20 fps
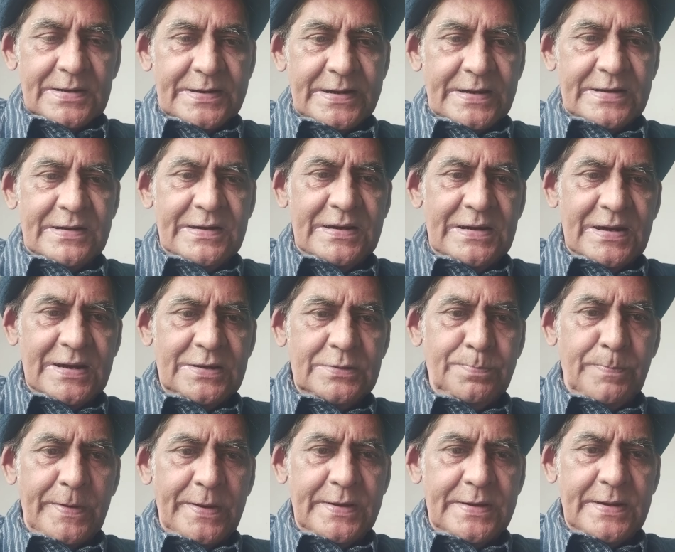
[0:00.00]
Technically
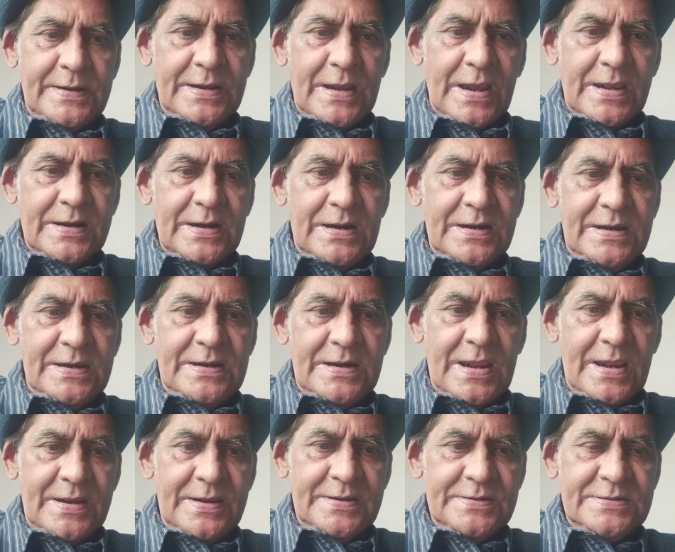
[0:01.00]
speaking,
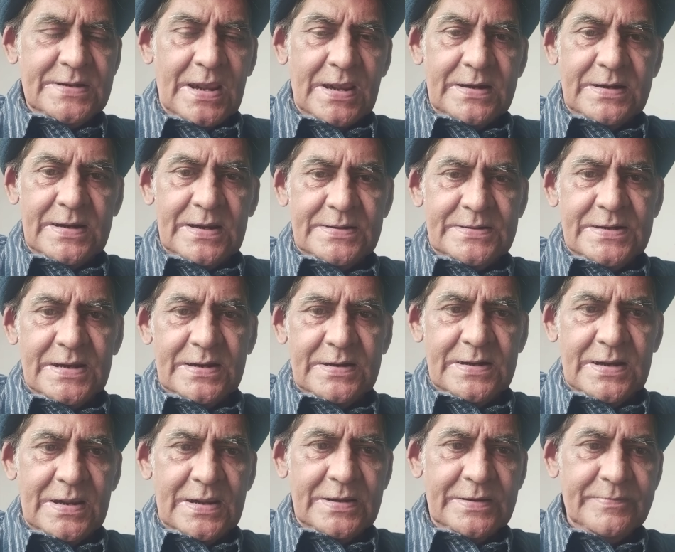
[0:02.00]
Aralina is Anna
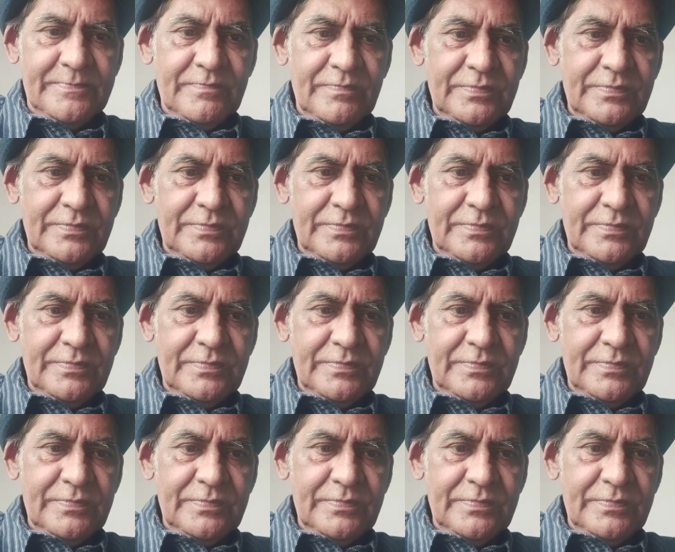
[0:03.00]
Jana.